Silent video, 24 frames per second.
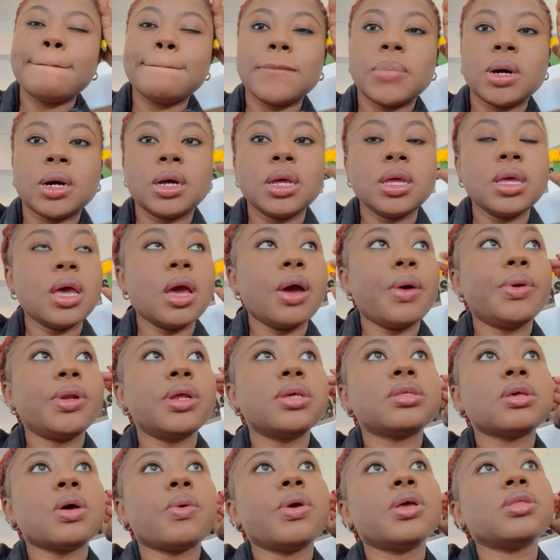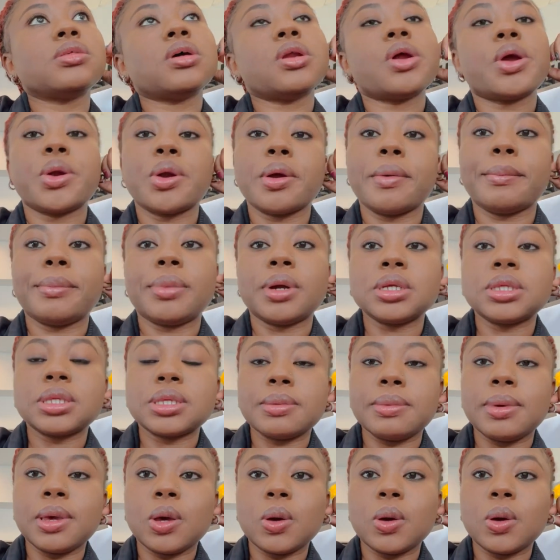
But yeah, we just wait on our number to be